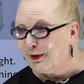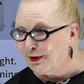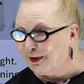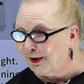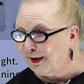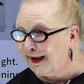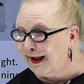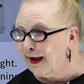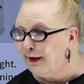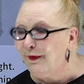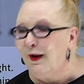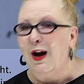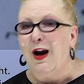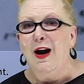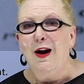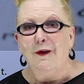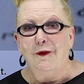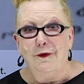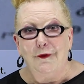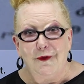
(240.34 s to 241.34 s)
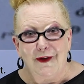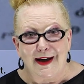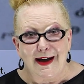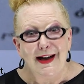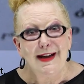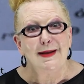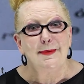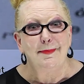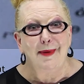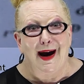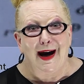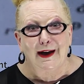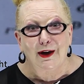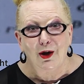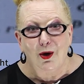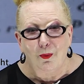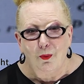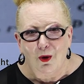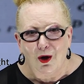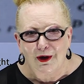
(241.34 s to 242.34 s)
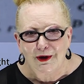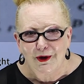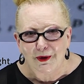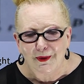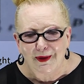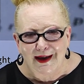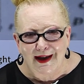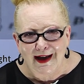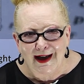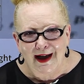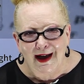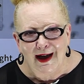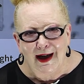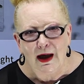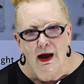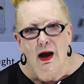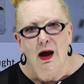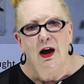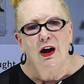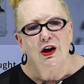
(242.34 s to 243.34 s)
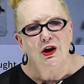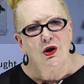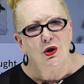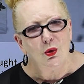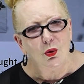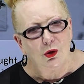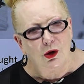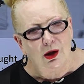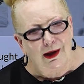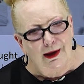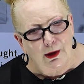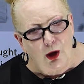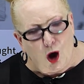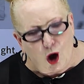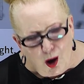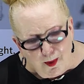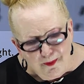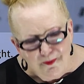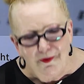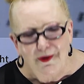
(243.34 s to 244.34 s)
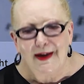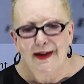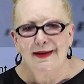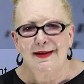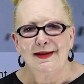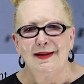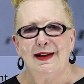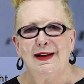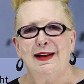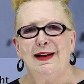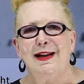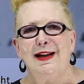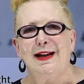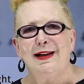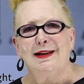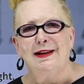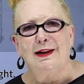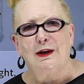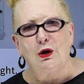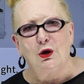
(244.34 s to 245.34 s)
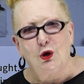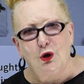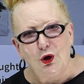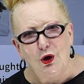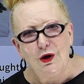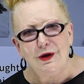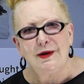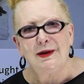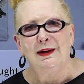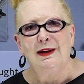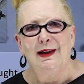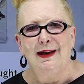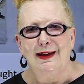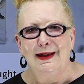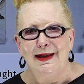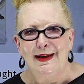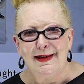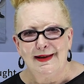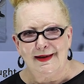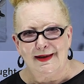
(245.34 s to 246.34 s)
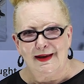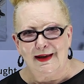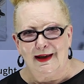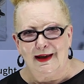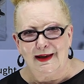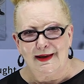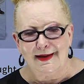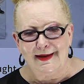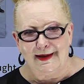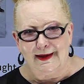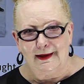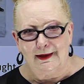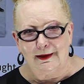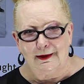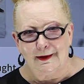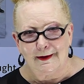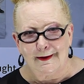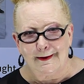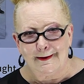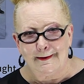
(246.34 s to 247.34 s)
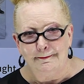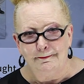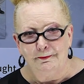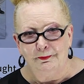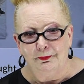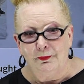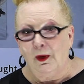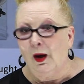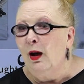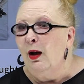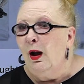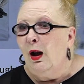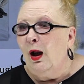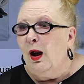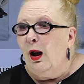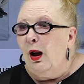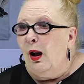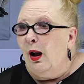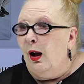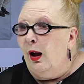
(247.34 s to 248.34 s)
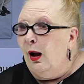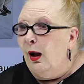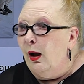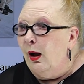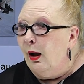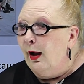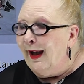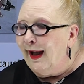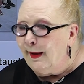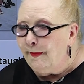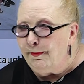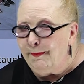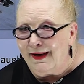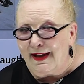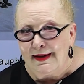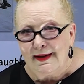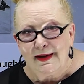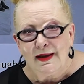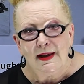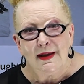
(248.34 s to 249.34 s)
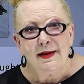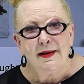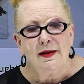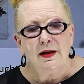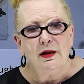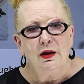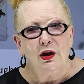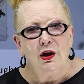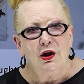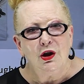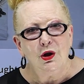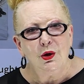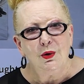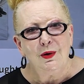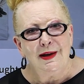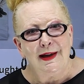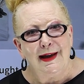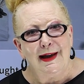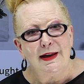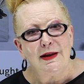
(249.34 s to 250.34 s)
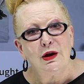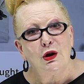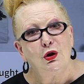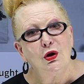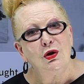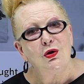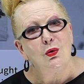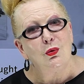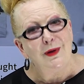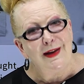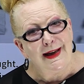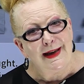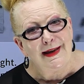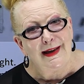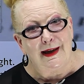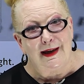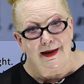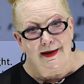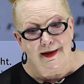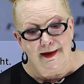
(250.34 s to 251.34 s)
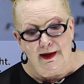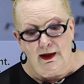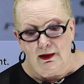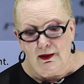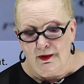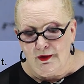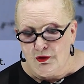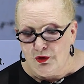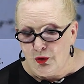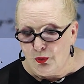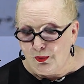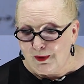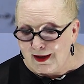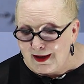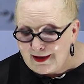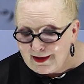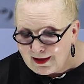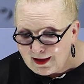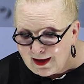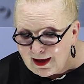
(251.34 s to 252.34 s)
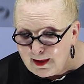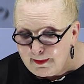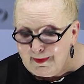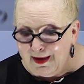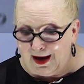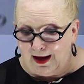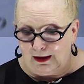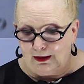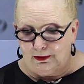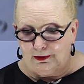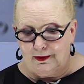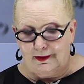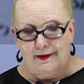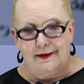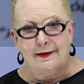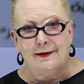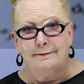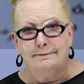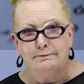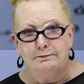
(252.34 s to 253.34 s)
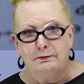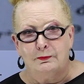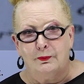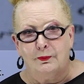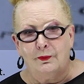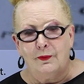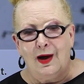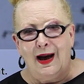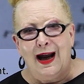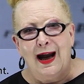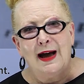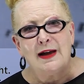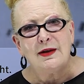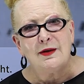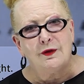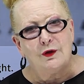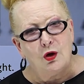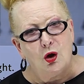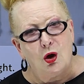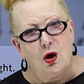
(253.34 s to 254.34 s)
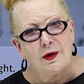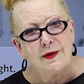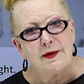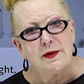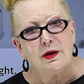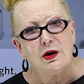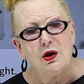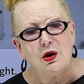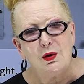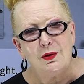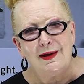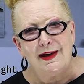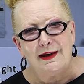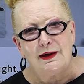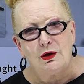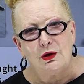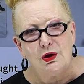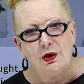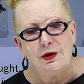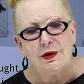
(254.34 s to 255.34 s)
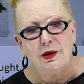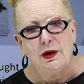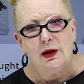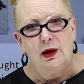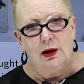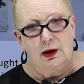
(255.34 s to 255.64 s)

to give feedback on what you hear, you obviously need good listening skills. In business, you need good reading skills to read emails. And of course, you need good